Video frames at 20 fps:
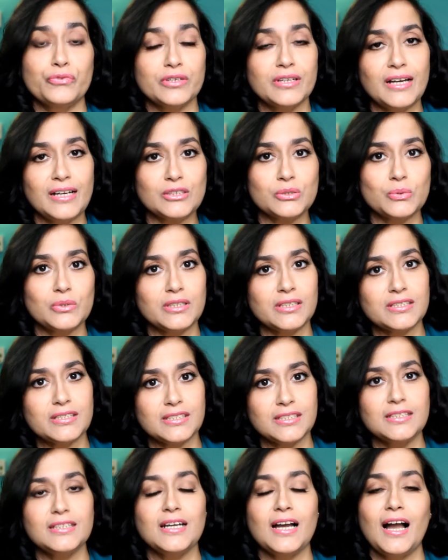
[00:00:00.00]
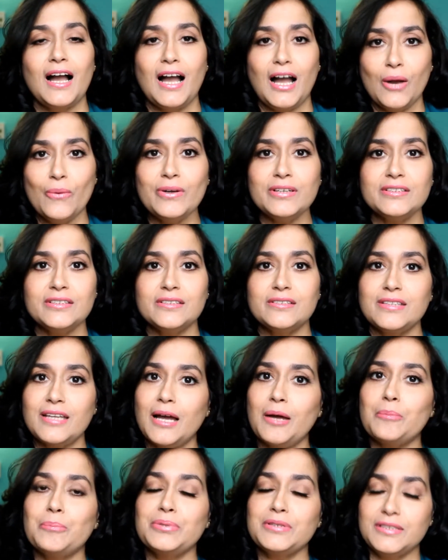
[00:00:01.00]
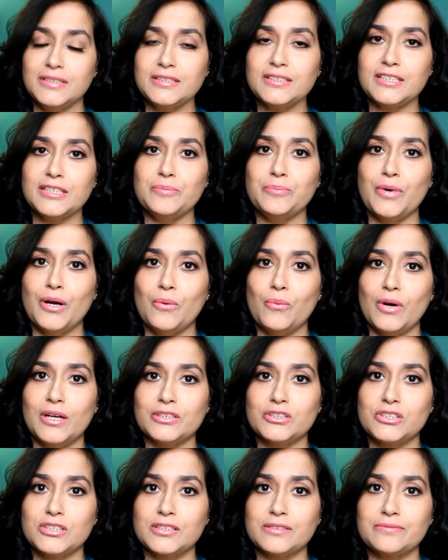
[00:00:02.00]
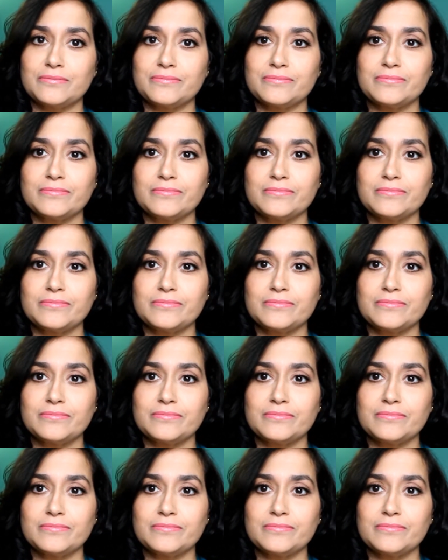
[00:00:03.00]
if you guys want to see how I did that, please keep on watching.